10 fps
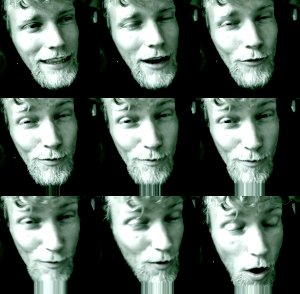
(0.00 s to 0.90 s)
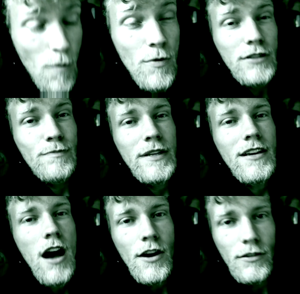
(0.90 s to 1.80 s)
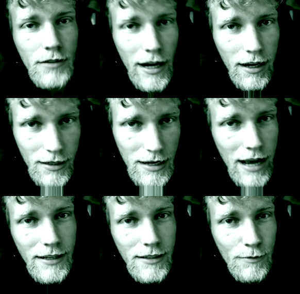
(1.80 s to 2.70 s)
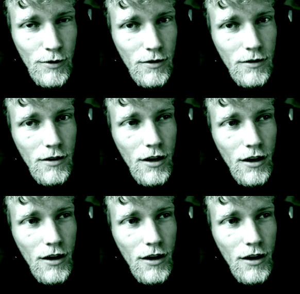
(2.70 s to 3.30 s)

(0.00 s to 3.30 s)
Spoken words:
that would almost be unrecognizable